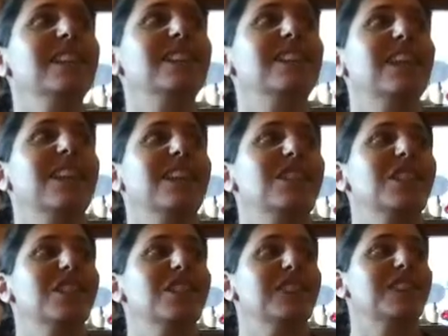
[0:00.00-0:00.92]

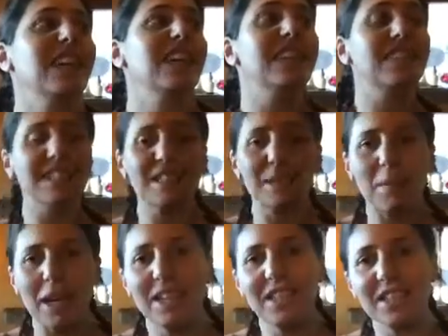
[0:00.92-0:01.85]
delicious
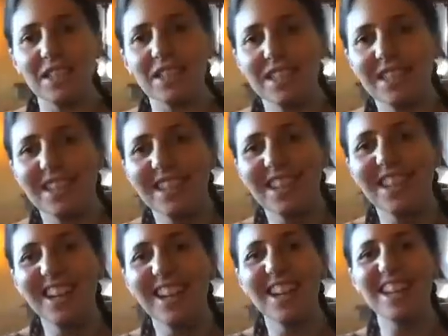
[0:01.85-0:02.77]
anticipation
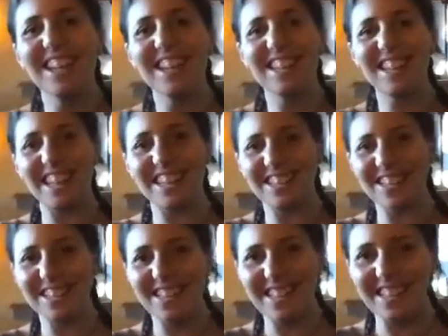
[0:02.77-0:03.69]
that
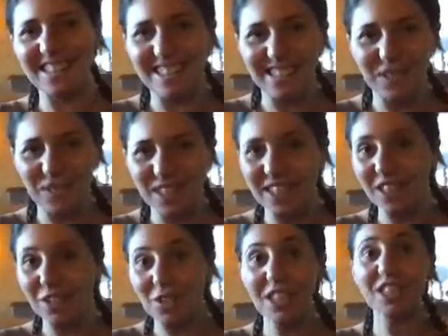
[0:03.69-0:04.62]
it's in within
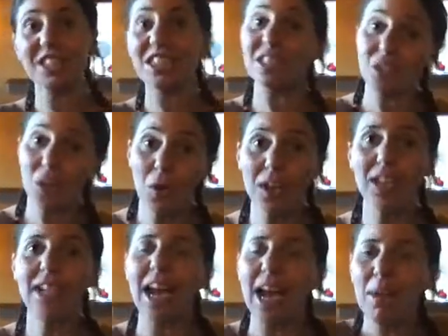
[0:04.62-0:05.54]
reach, and it's
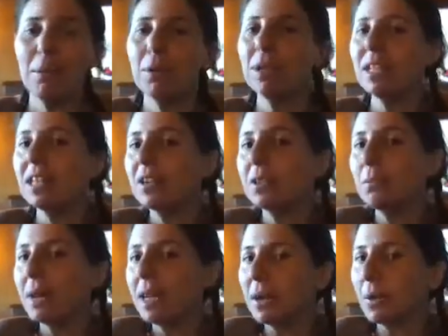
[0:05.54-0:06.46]
already happening on
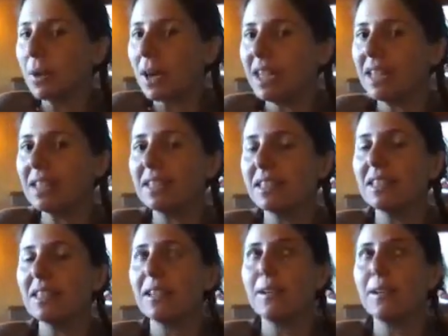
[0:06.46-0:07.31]
many ways. And